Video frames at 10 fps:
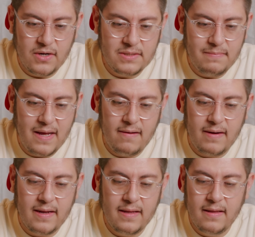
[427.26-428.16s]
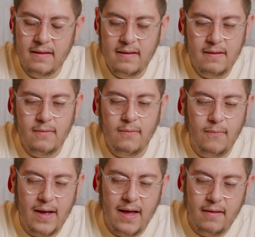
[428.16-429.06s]
charge the battery.
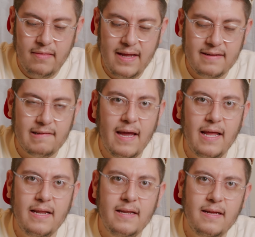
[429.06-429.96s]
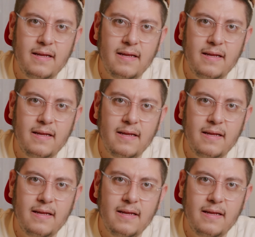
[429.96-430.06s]
Wow, thanks Canon.